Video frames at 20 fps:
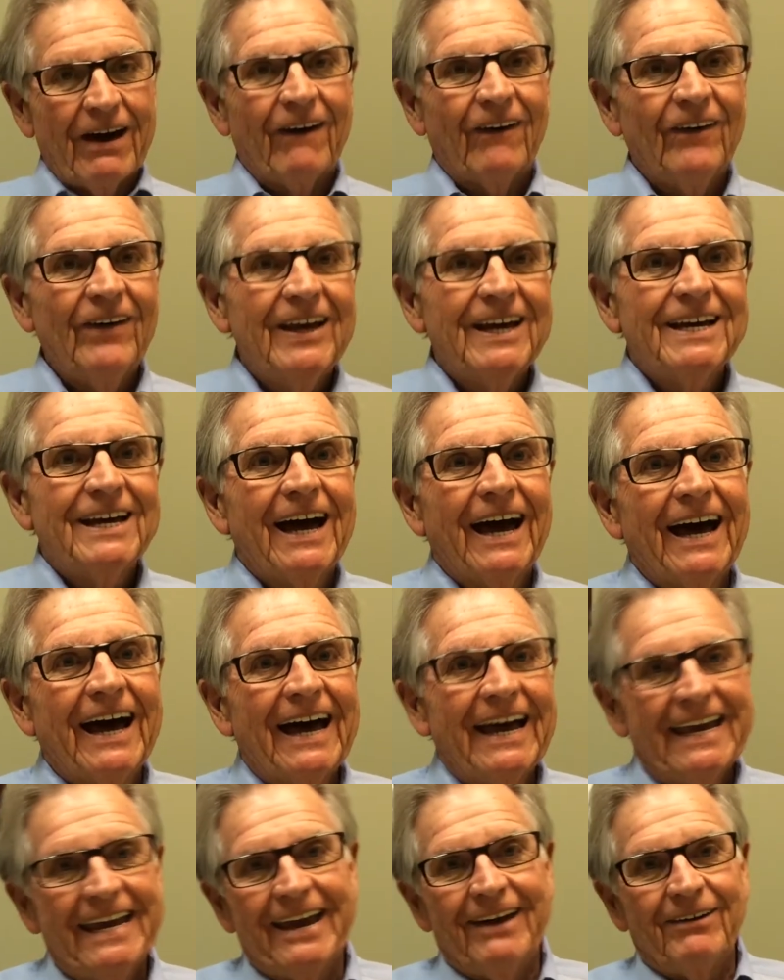So
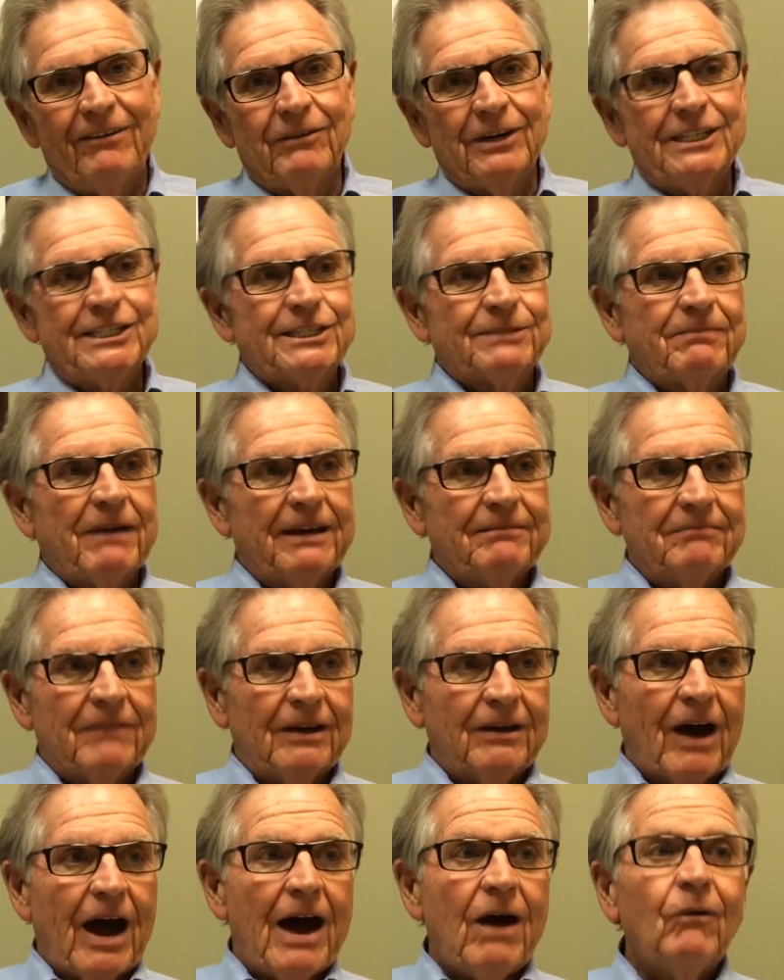it was,
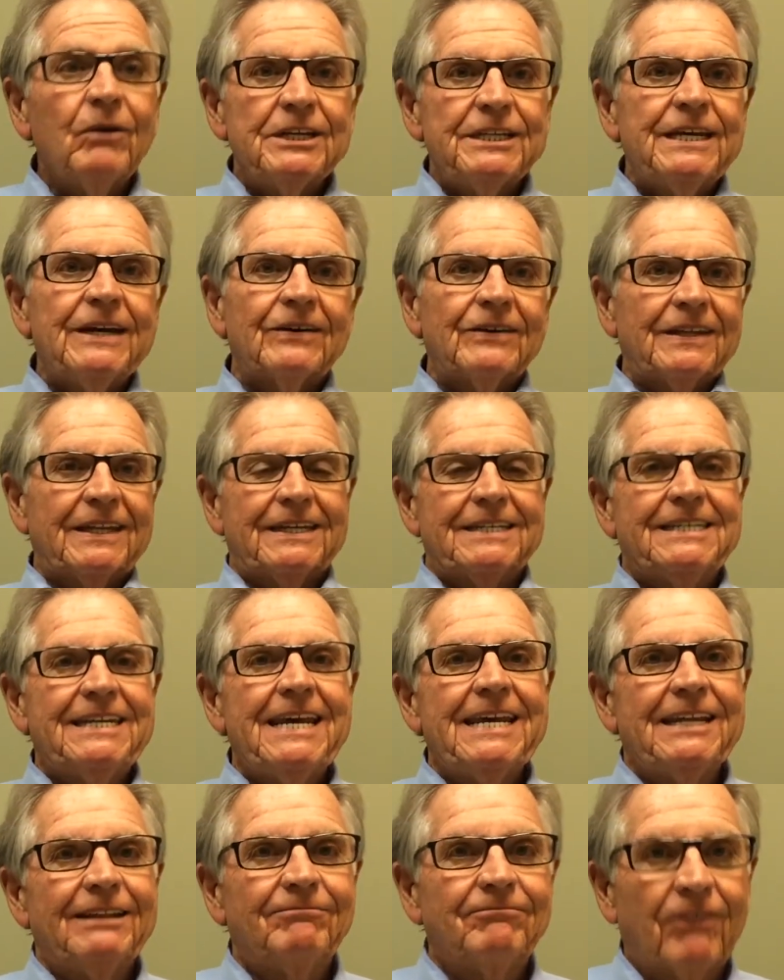but I always hear
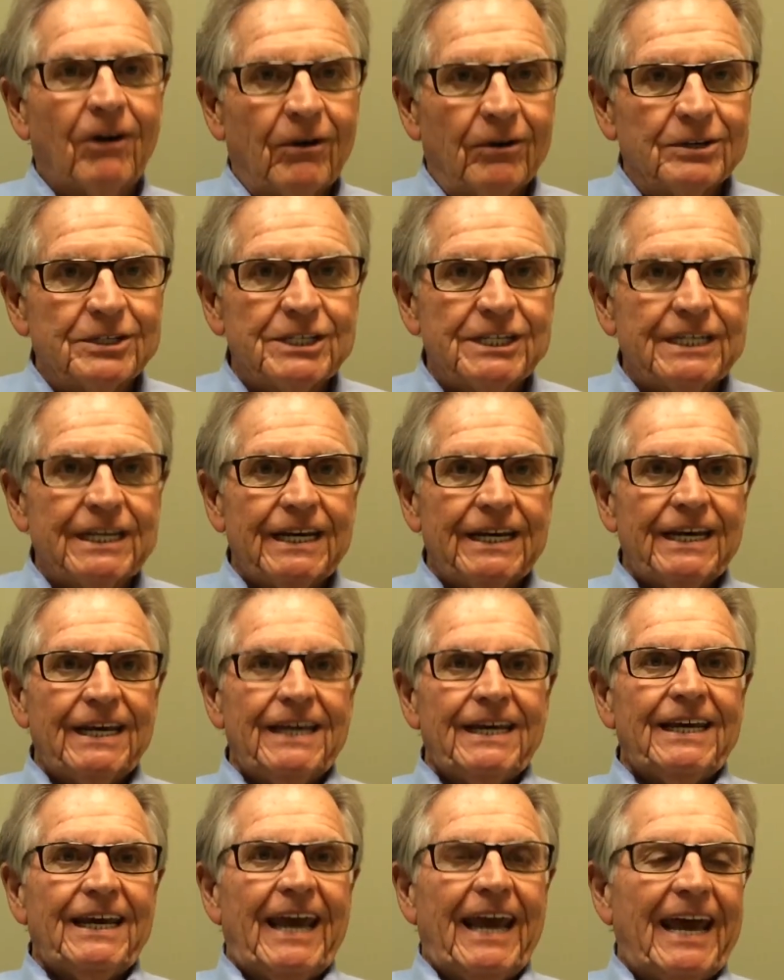the teeth first,